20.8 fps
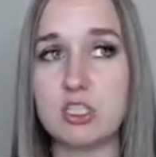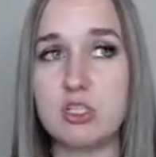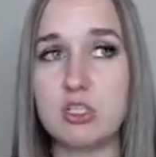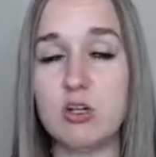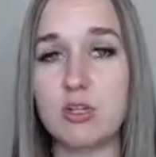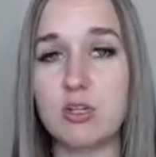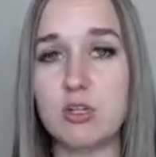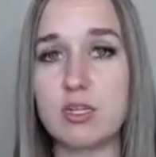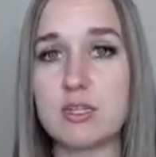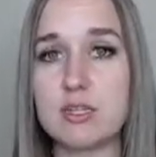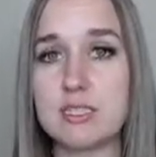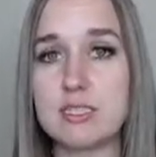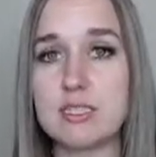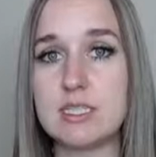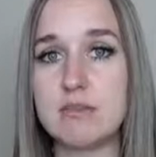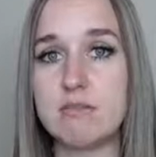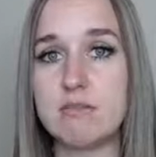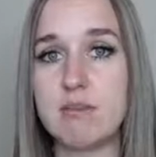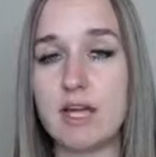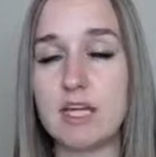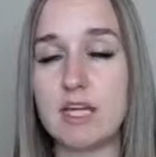Do you know that this
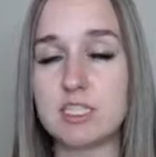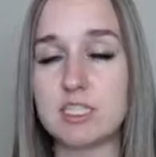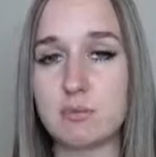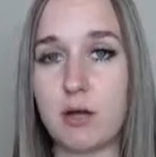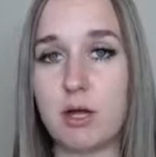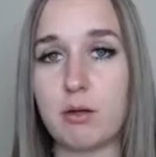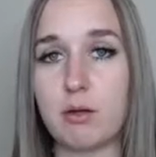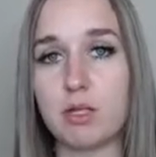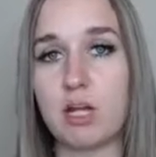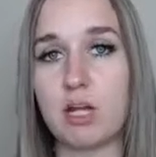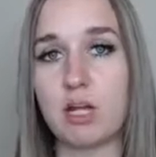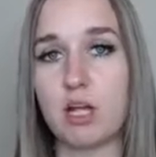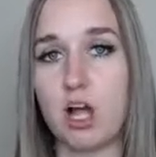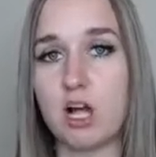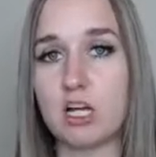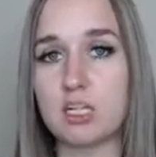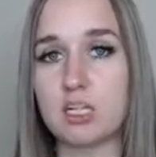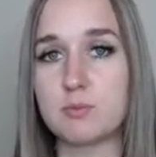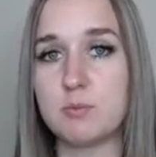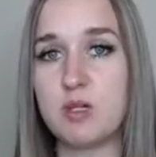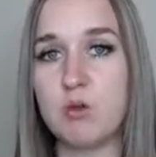event is probably going to
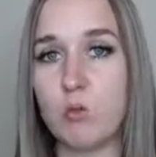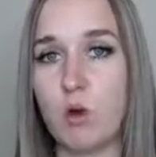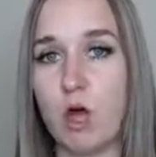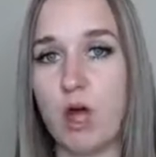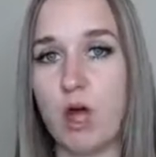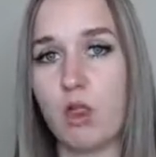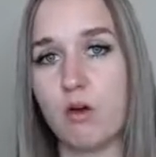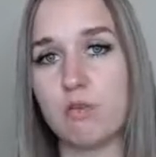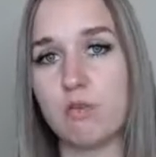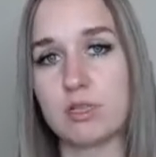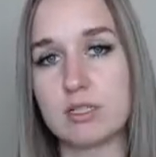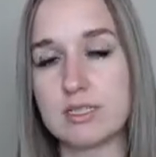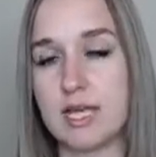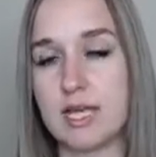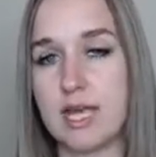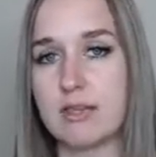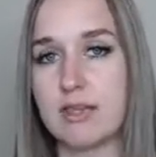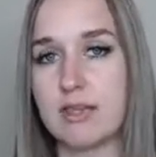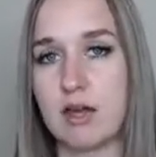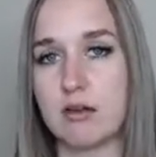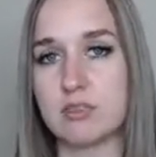cost me well over
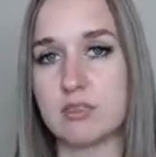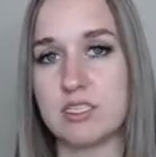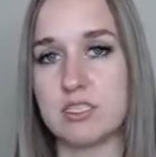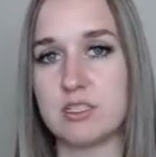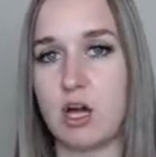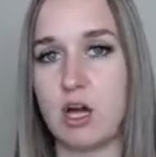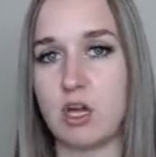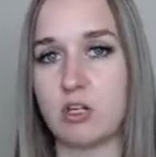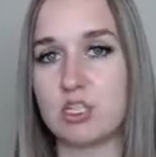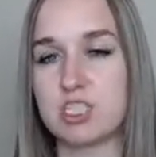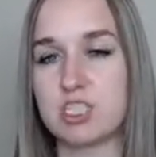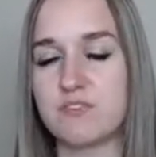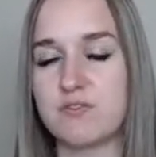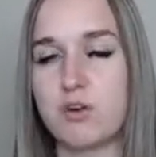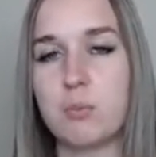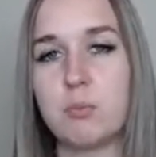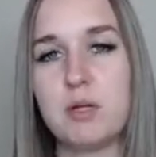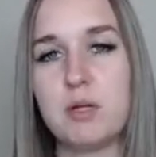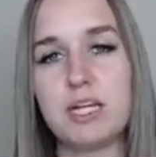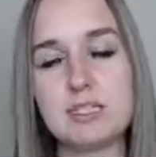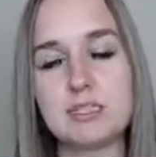$10,000 for
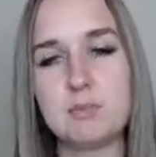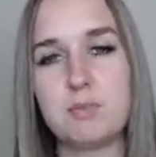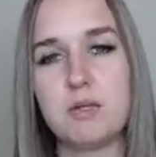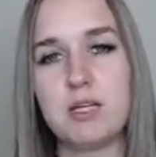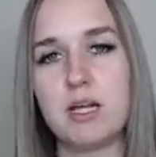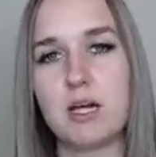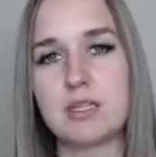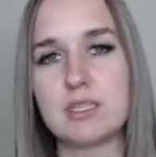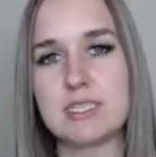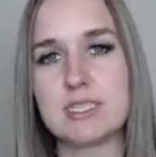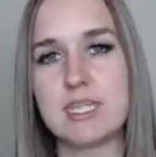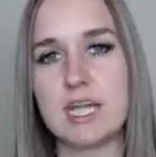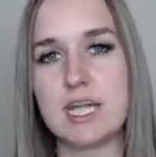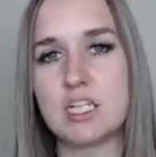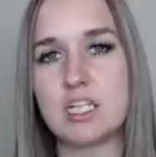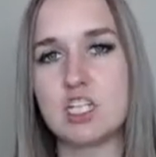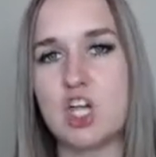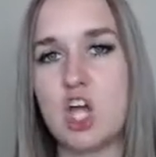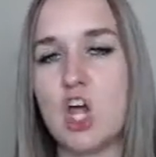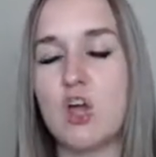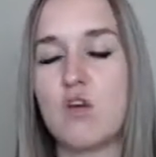me to speak on
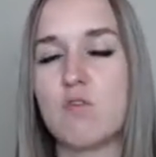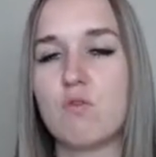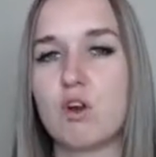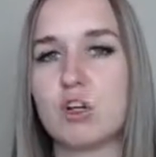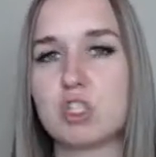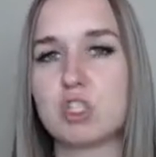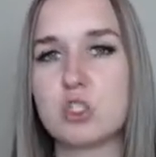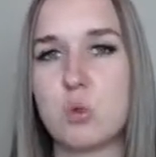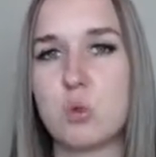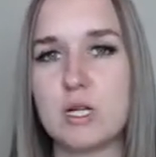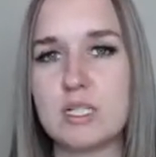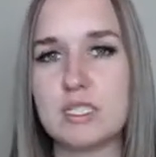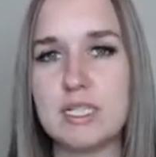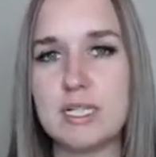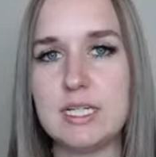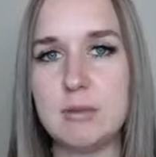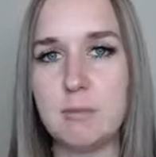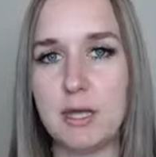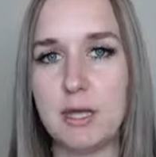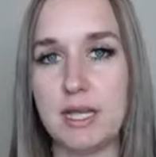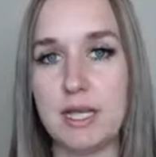stage for
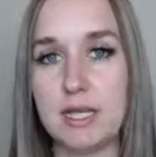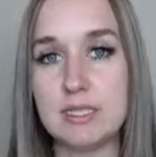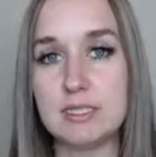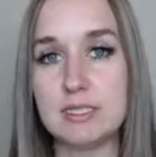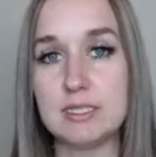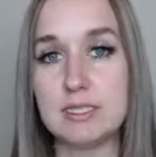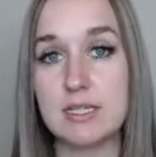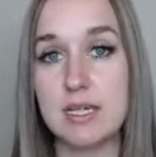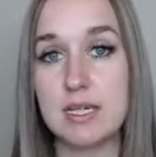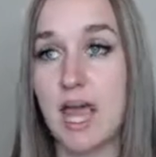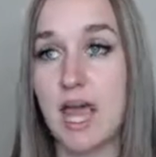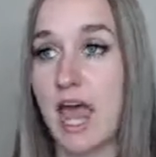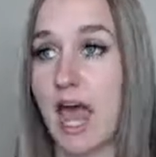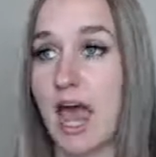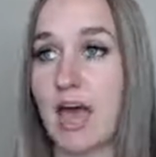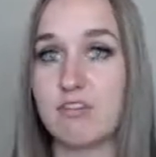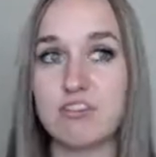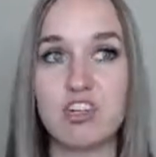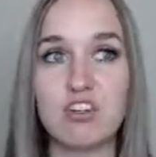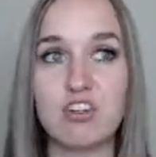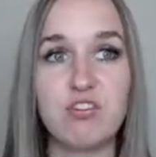20 minutes
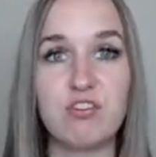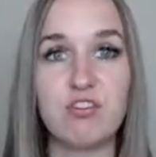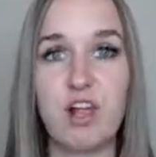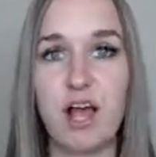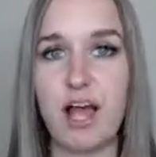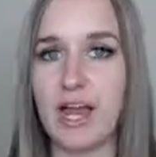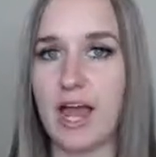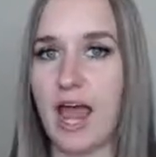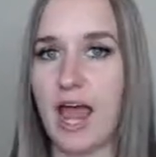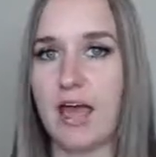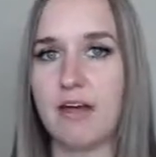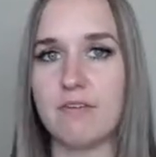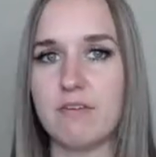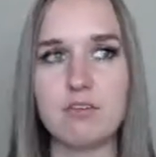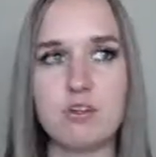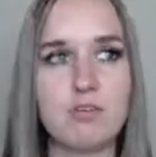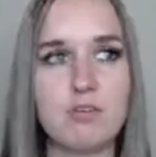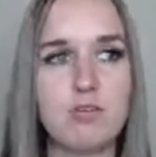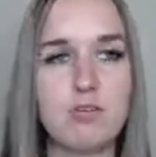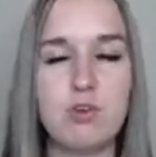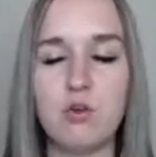after flight,
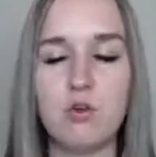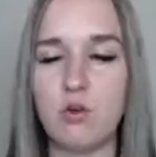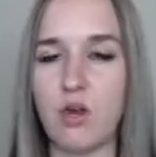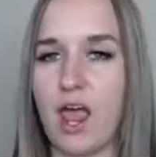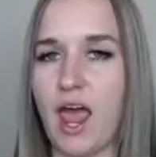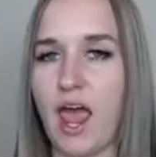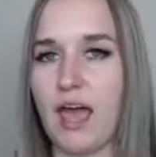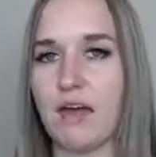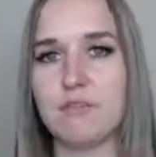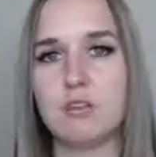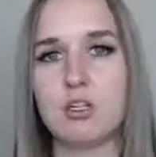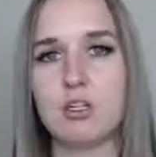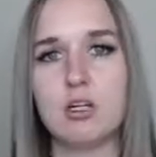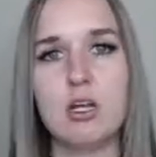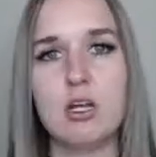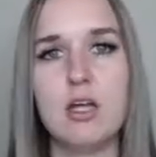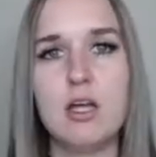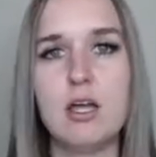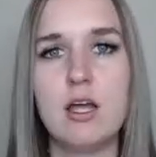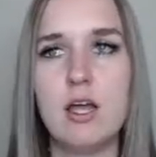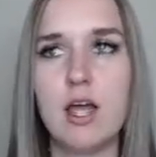after food, after
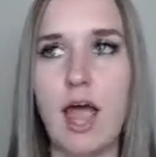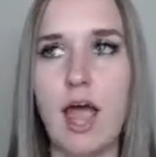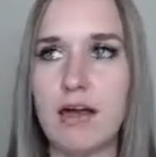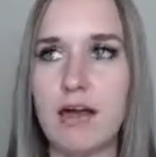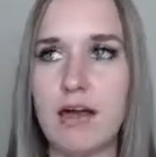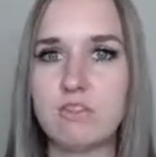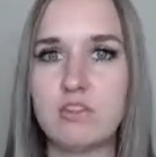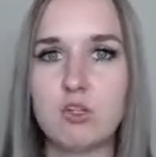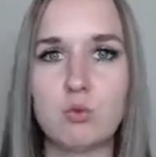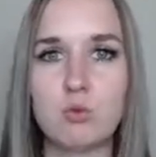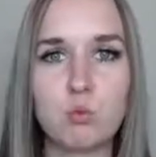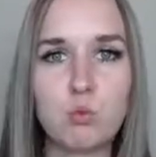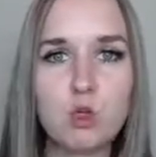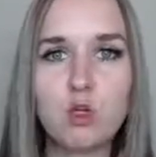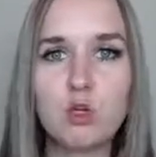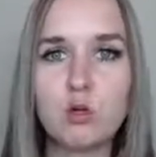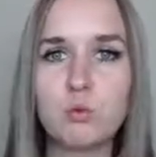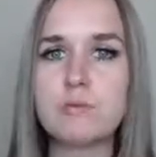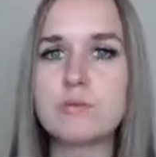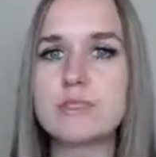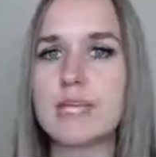
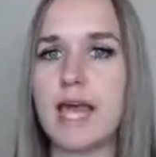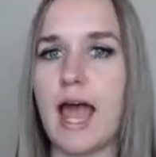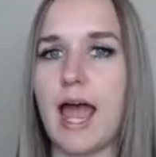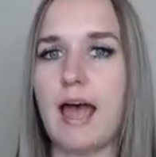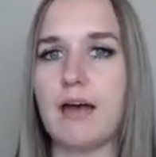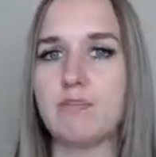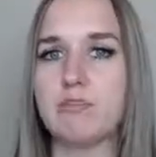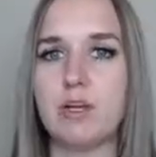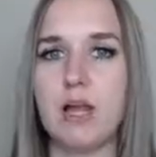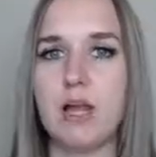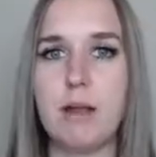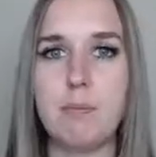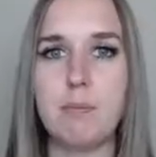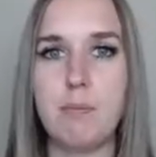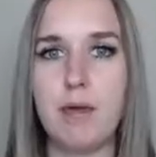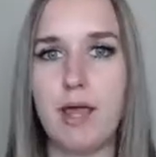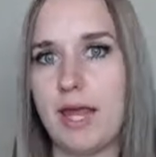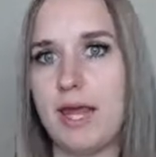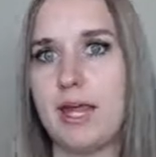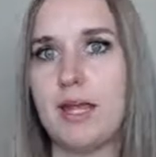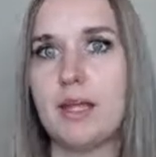rooms, after I
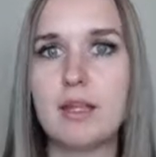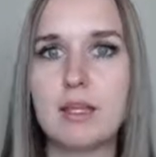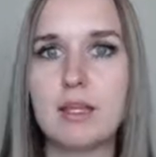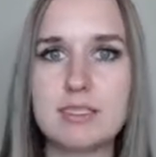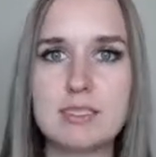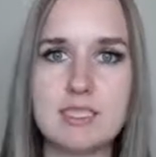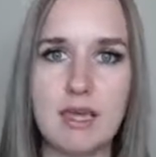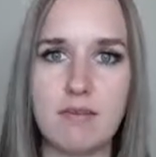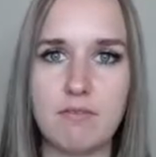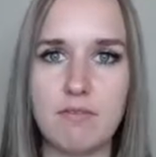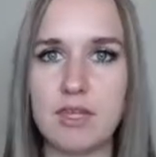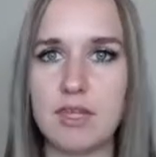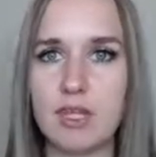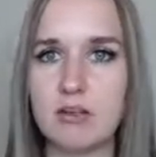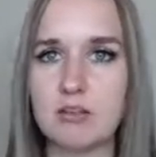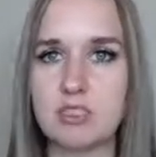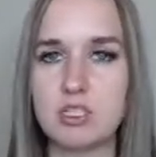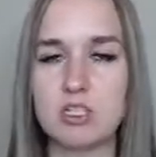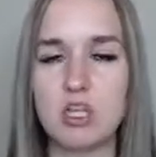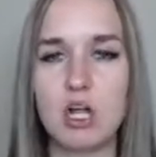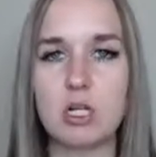pay the
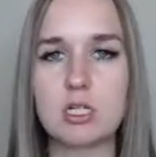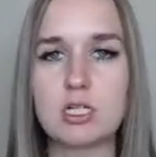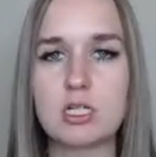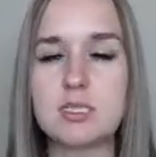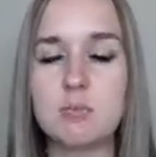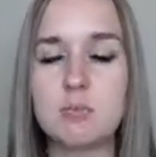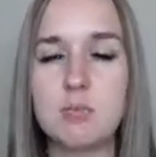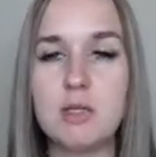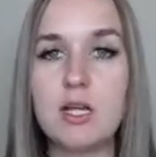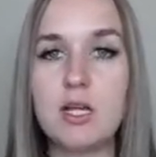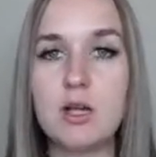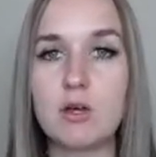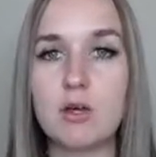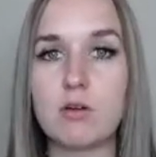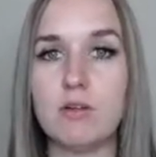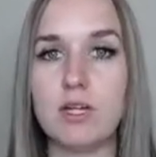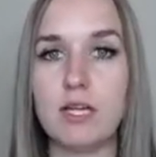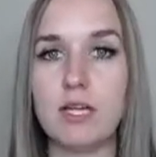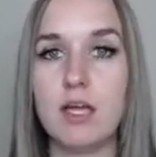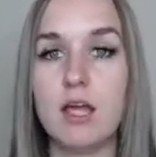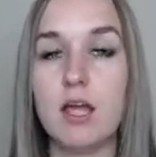$7,000 speaker
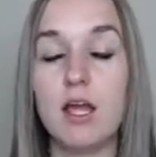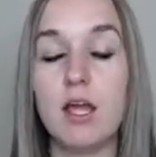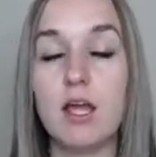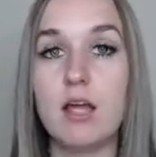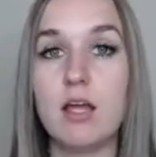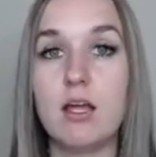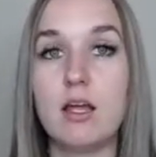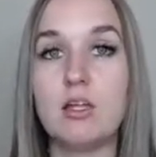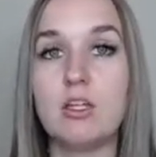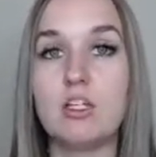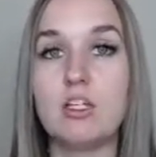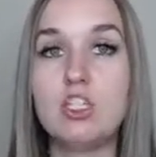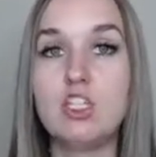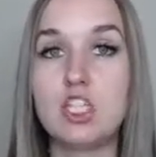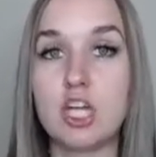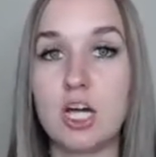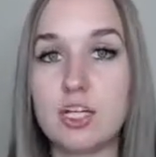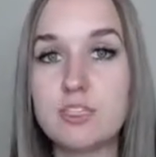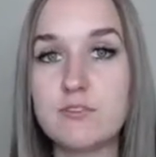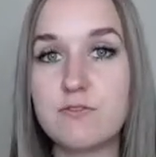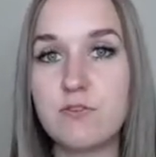fee,
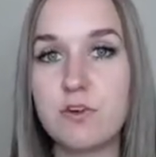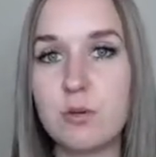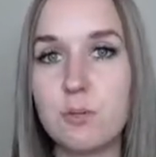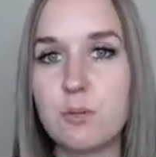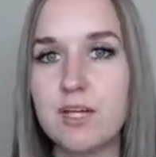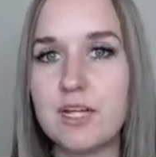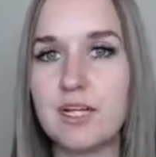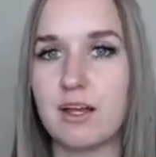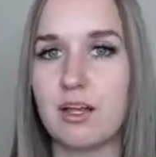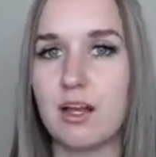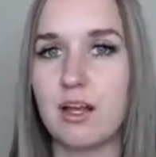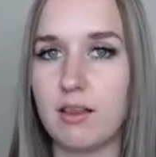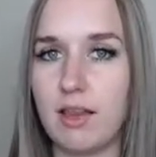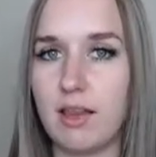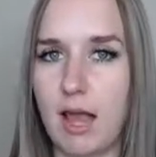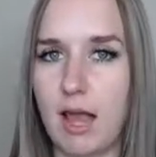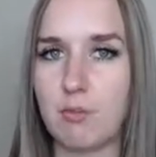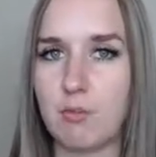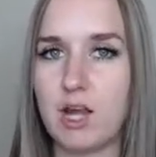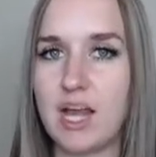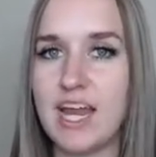just for me to
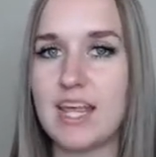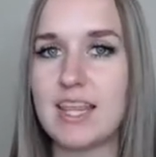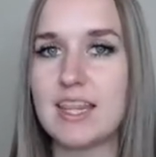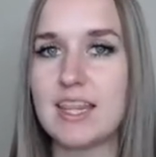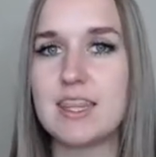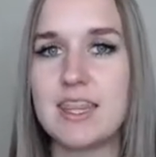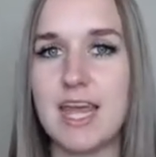collaborate?